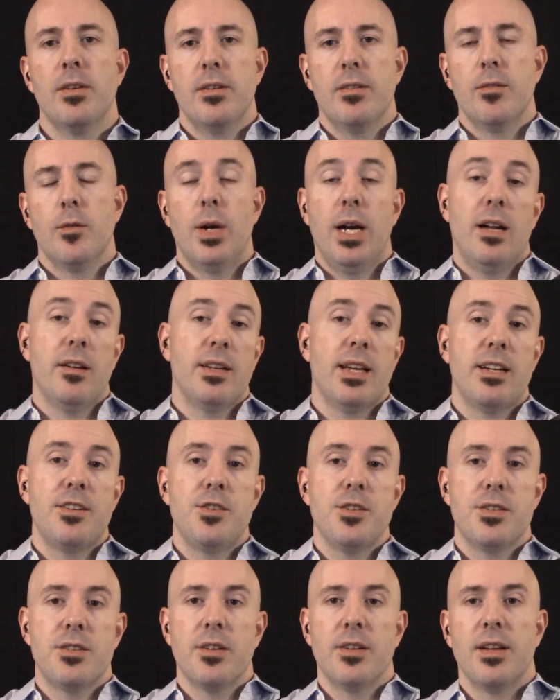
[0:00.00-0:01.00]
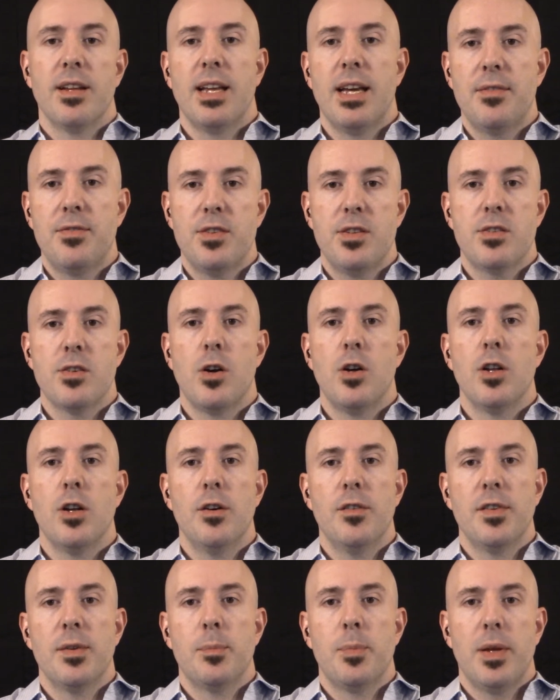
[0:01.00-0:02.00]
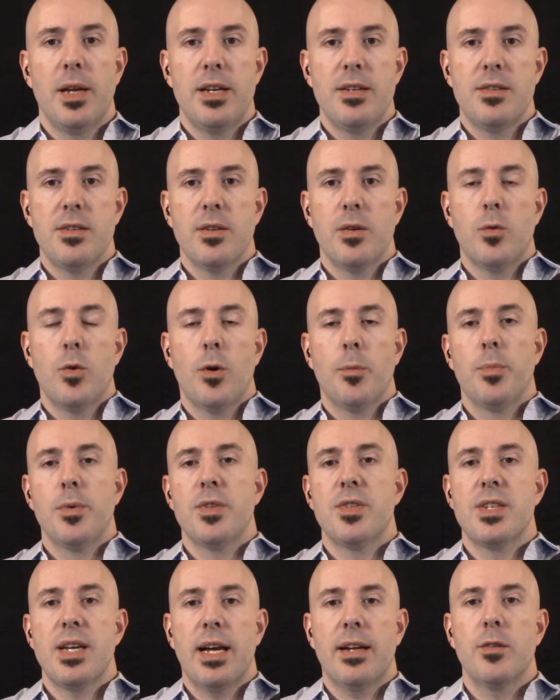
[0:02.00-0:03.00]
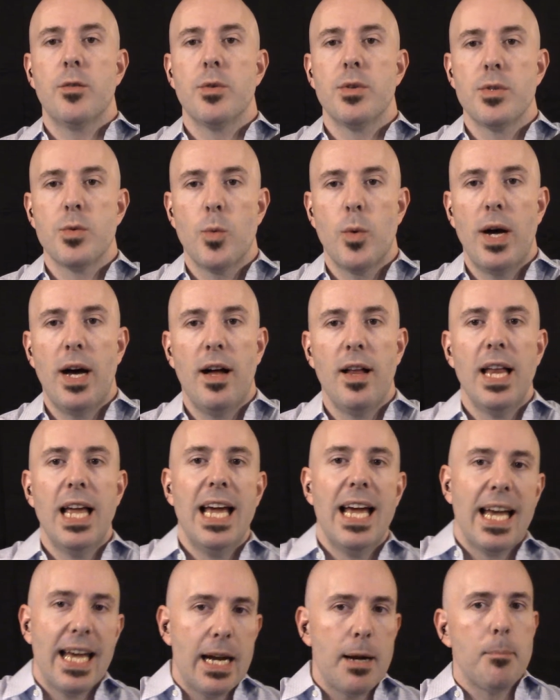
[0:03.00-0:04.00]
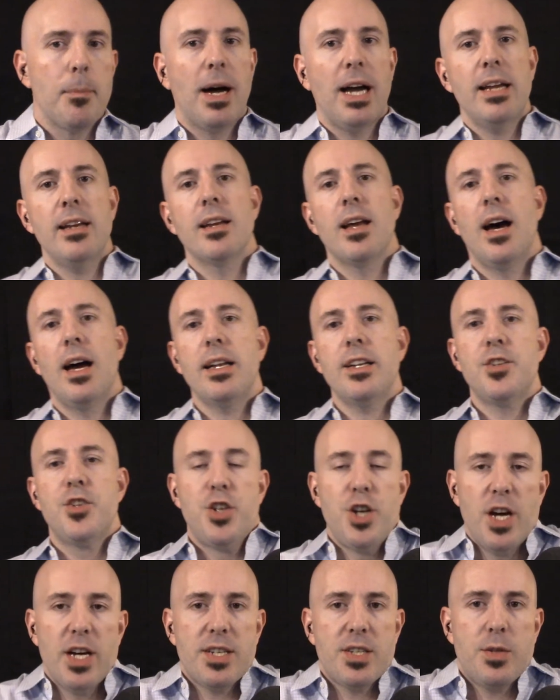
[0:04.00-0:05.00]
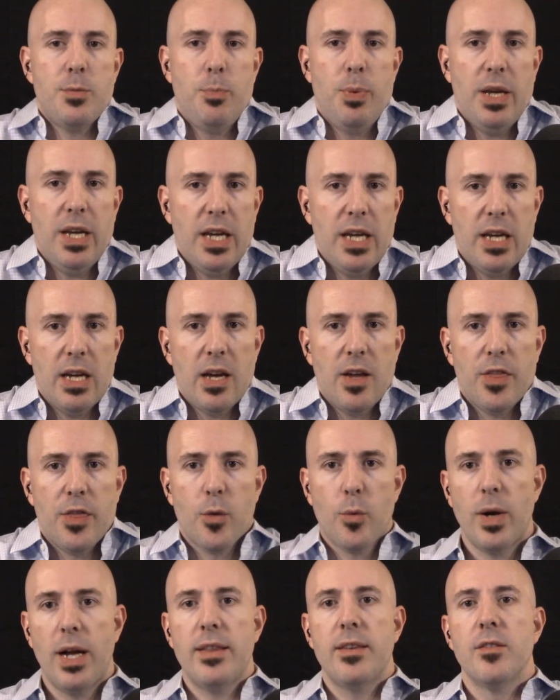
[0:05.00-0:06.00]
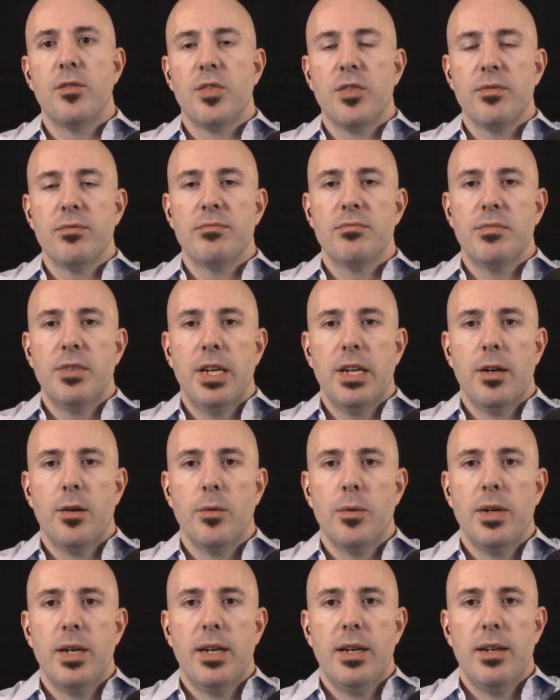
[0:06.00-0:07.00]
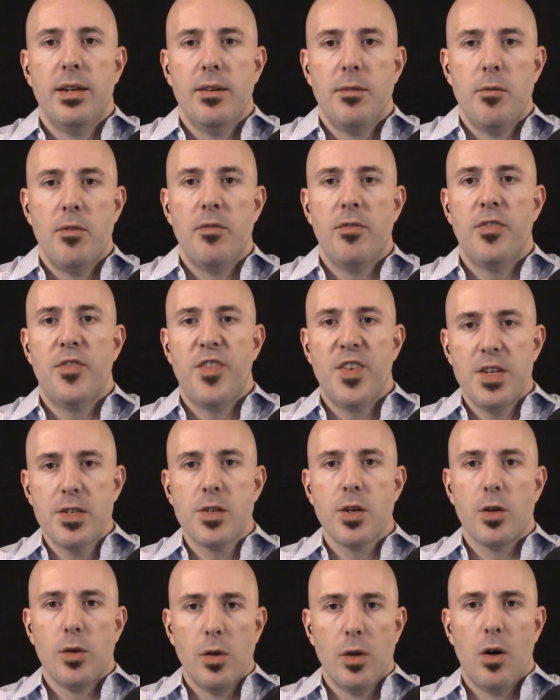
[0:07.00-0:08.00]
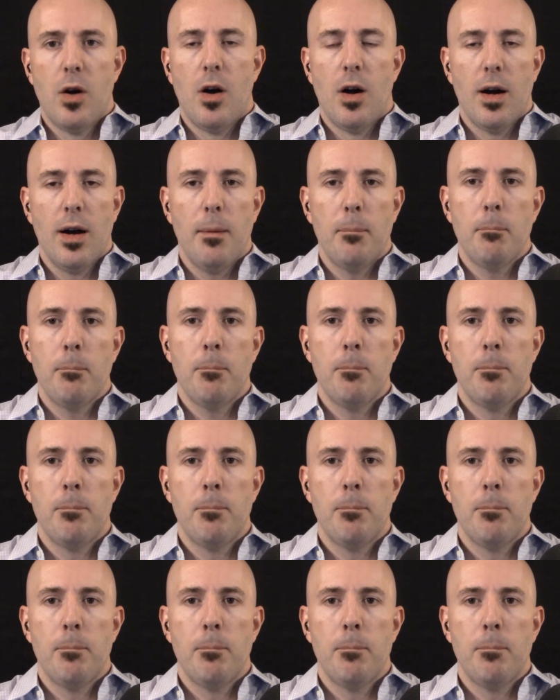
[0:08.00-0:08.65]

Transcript: Well, not just on the left, it's all over the place in the corporate sector as well. And it might not just be a threat of, physical harm.